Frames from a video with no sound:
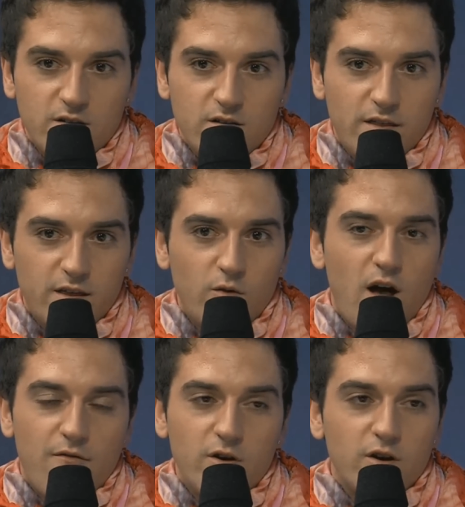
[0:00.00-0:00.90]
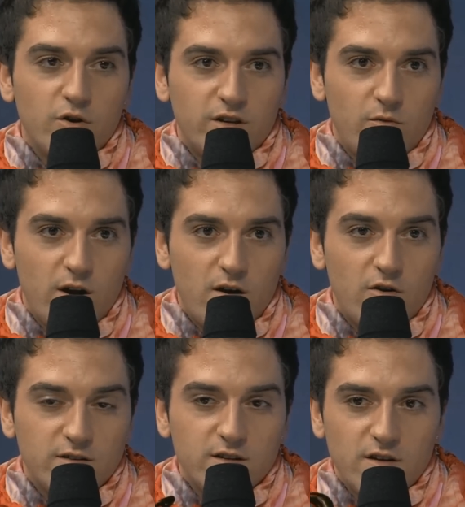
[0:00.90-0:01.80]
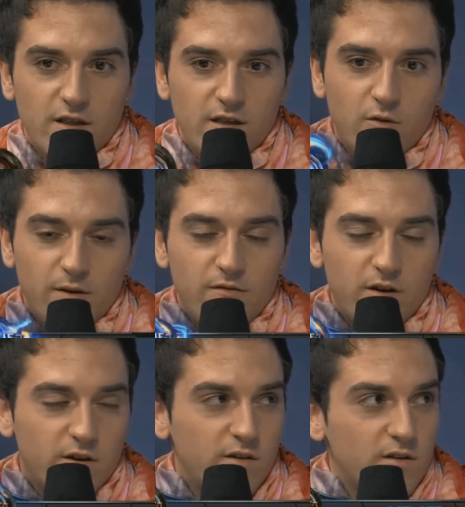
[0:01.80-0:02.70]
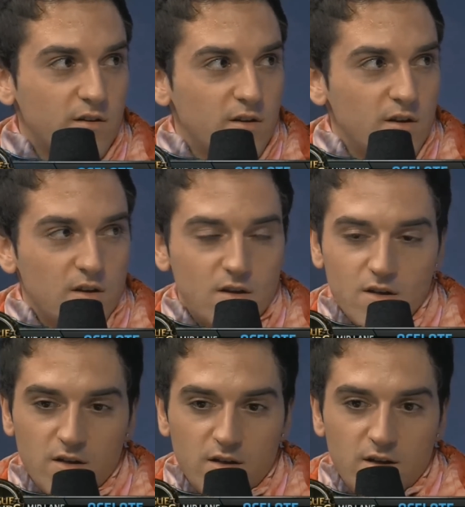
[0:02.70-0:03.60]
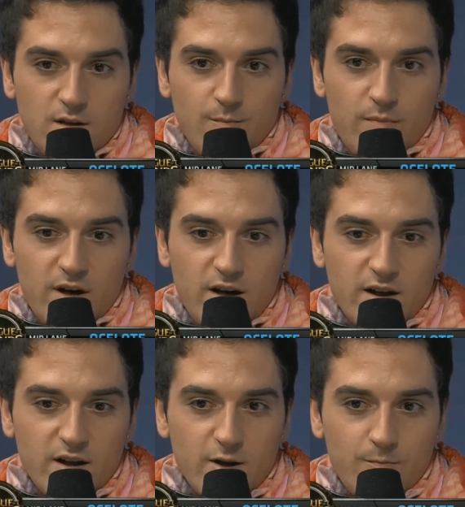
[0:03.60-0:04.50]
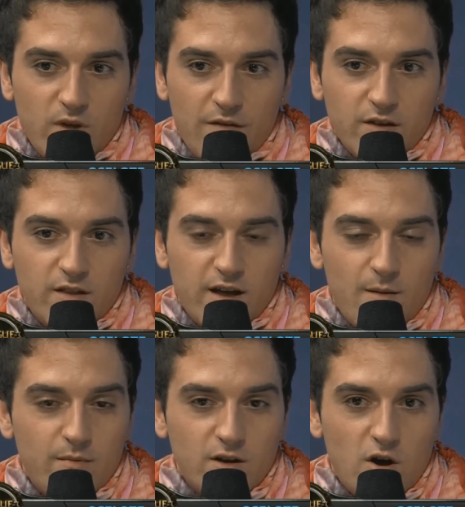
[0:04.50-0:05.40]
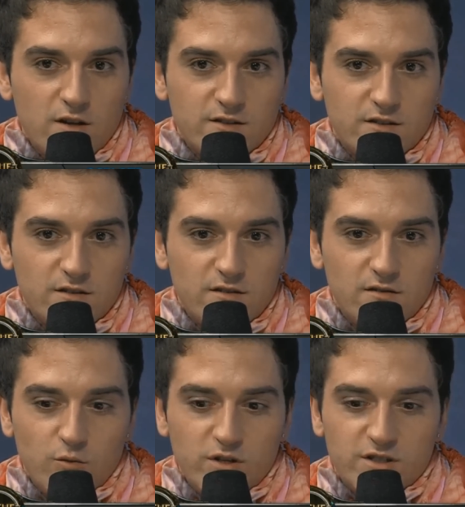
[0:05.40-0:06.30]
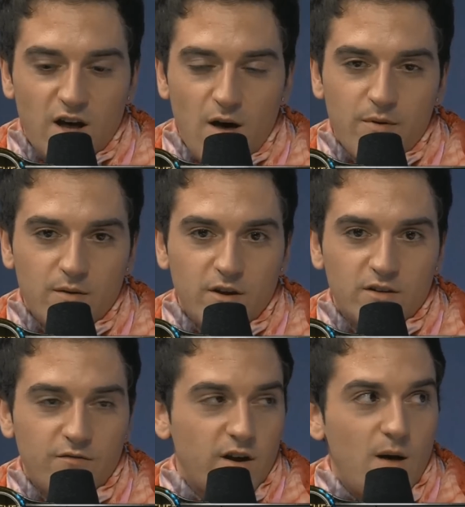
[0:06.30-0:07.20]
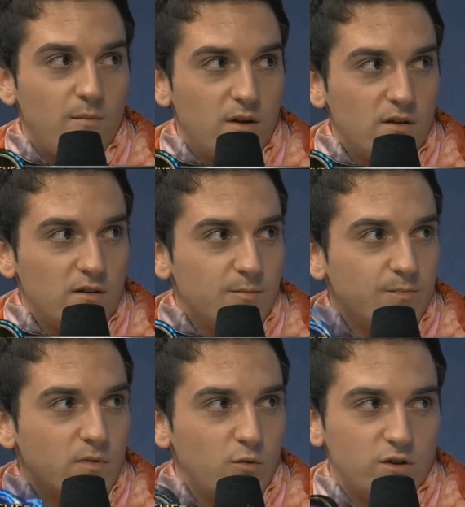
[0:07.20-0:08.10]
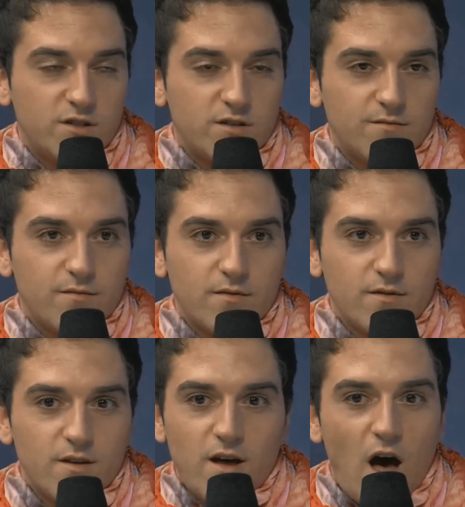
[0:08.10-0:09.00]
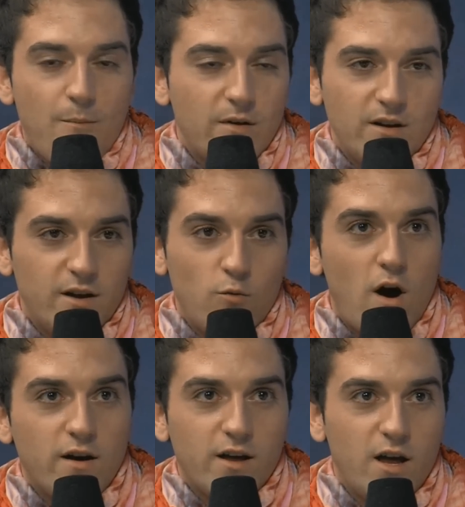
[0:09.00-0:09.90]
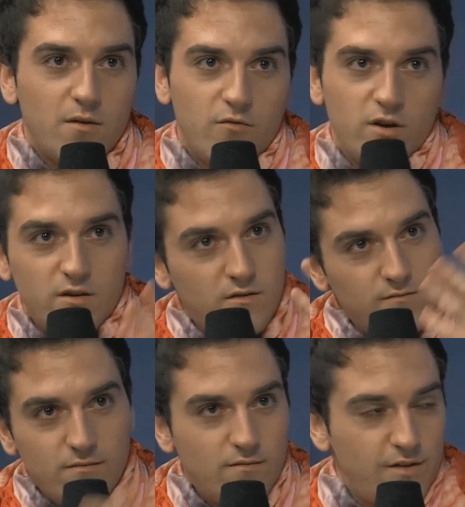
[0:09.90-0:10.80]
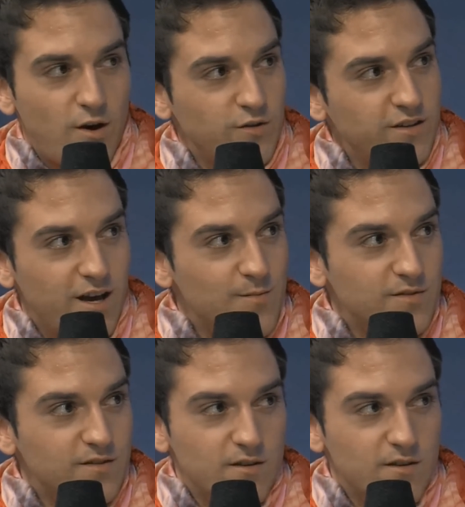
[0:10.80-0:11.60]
I think we are a very good team right now, honestly. I think we play very good. But after the Gambit loss, which happened because of a gamble, which happened one game every 1,000 games,